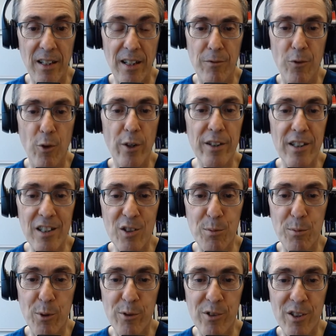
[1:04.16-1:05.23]
Four
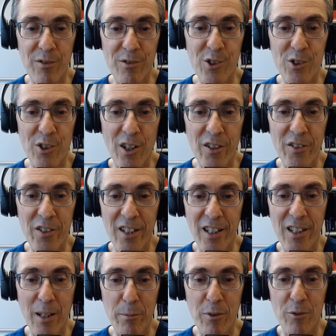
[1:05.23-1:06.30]
teaspoons of salt in a
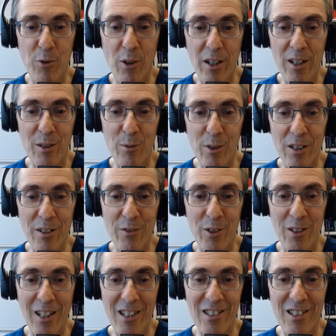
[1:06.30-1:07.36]
cup of water will give you a
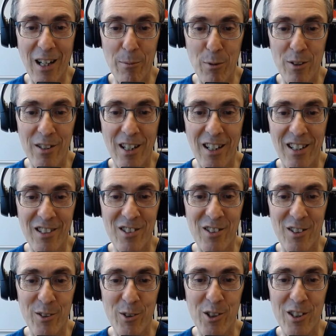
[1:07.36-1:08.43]
nice hypertonic
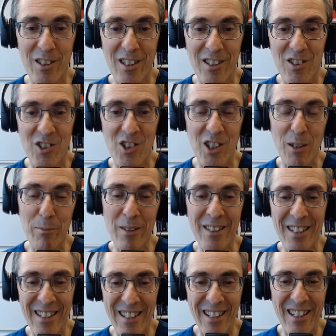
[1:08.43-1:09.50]
solution that's cheap.
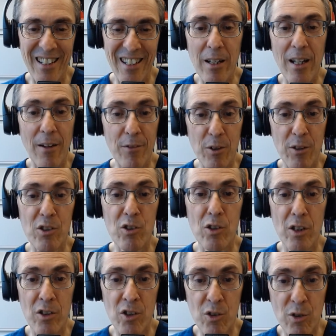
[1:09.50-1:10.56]
You have to
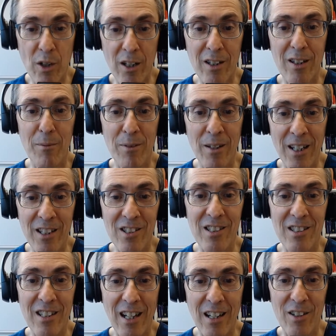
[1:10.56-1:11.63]
instruct the
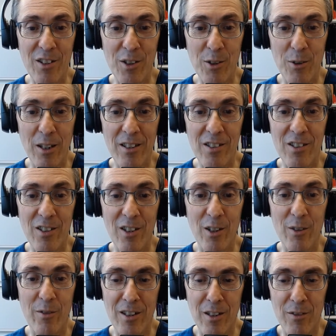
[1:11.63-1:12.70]
patients how to do it.
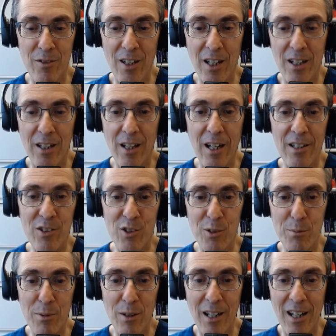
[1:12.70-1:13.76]
So you've got to lie
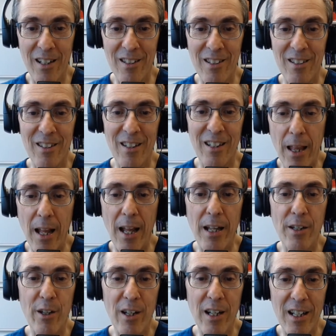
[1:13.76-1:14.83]
supine, hang
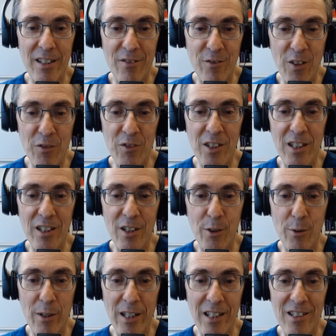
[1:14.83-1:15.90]
your head 15
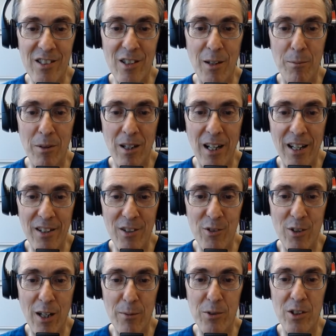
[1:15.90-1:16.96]
degrees, apply the
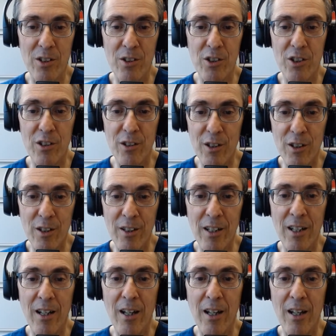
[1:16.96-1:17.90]
drops, and turn